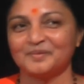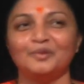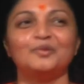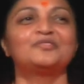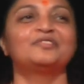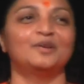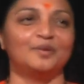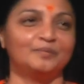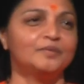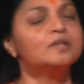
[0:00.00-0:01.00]
Good fellow.
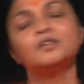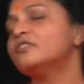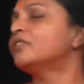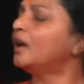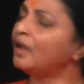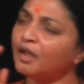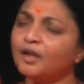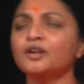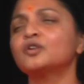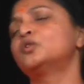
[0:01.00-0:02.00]
He's a
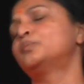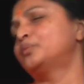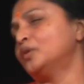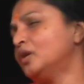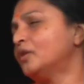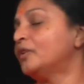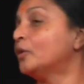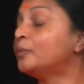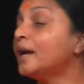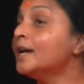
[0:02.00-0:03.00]
very good poor
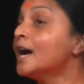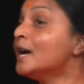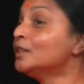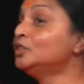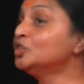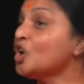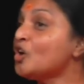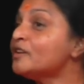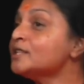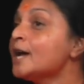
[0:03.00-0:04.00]
fellow. And no
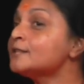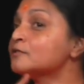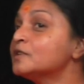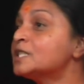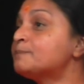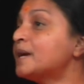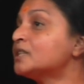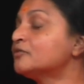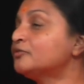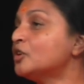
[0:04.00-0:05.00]
one has
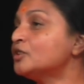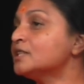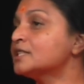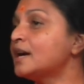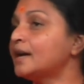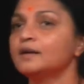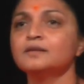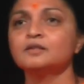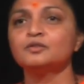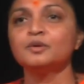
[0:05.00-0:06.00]
respect for this guy. Is
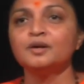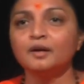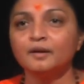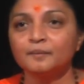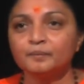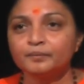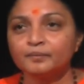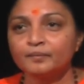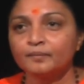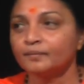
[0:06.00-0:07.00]
it true or not?
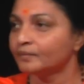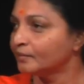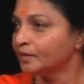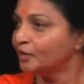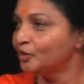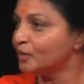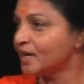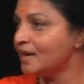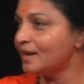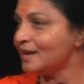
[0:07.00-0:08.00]
You
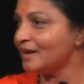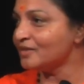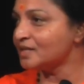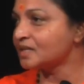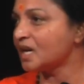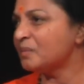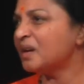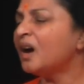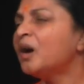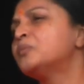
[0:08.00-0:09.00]
can love this guy, but
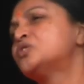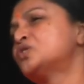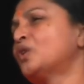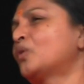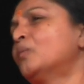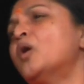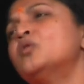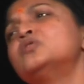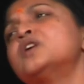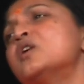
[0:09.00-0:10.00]
ah, bicharo,
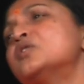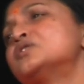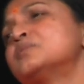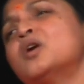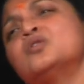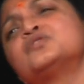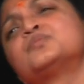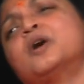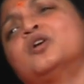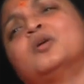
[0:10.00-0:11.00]
bahudayos, bahud
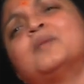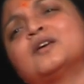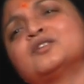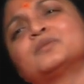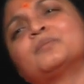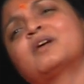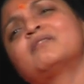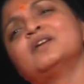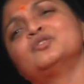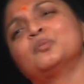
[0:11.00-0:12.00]
bhalo manas,
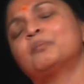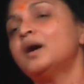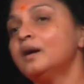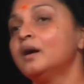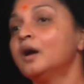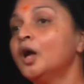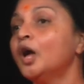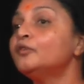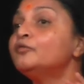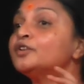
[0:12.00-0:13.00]
bhagwan no kwana.
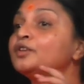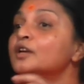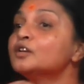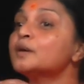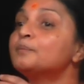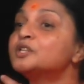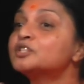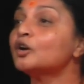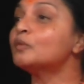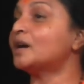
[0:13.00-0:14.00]
And we think he's a
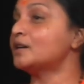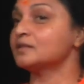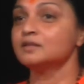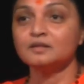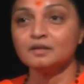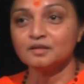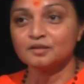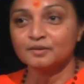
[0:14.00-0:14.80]
bicharo manas, isn't it?